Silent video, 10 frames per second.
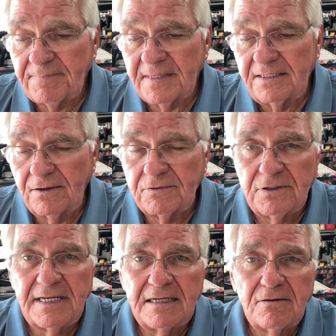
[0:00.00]
You know,
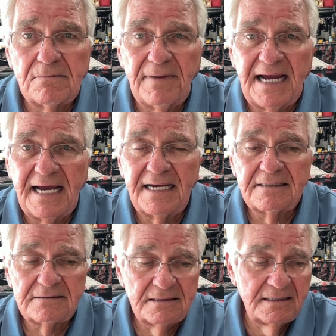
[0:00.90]
you're not going to buy
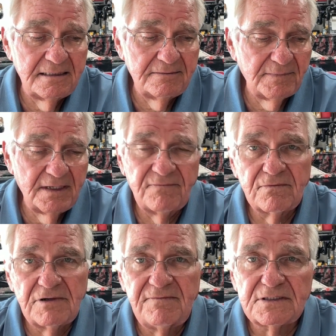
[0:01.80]
a
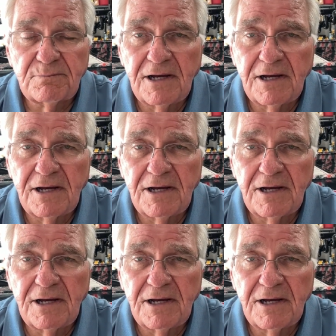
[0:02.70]
Varivas